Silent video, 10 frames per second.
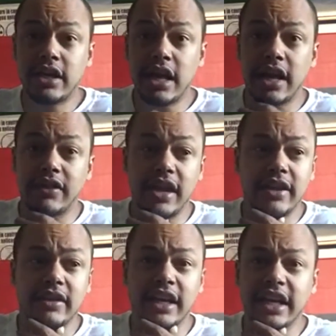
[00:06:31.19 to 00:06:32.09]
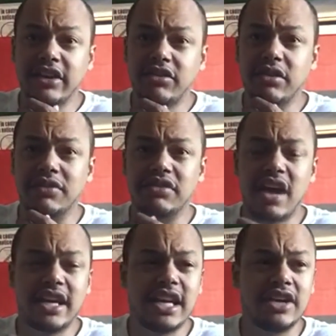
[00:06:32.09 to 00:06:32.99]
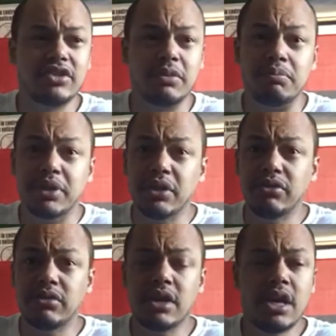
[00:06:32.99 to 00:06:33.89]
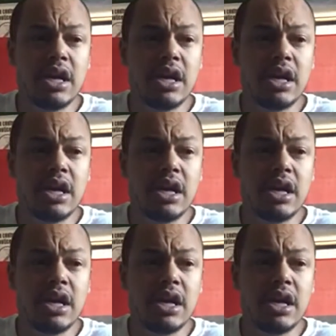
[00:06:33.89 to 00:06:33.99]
and the history of psychiatric abuse,